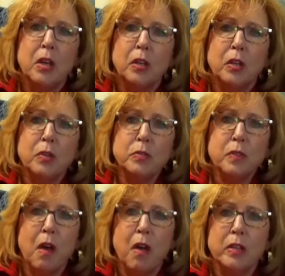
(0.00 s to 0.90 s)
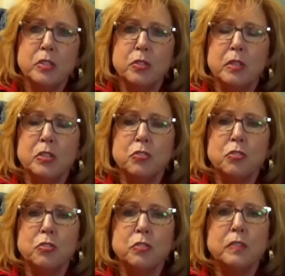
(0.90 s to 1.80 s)
goes on to
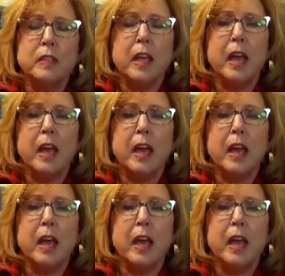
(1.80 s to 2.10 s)
introduce the